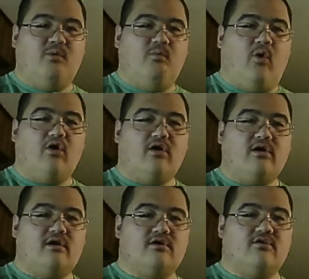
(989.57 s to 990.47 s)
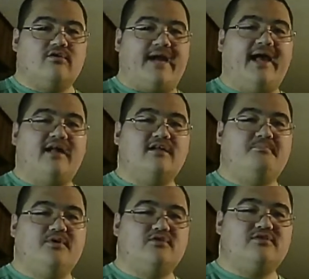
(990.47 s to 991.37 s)
wore or held
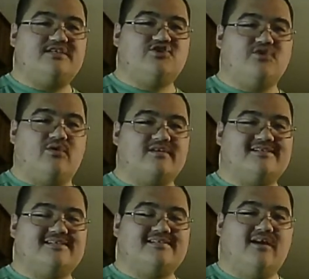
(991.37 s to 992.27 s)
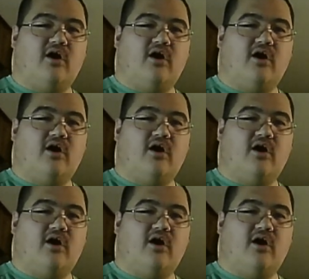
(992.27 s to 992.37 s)
Just booty shorts up, yeah.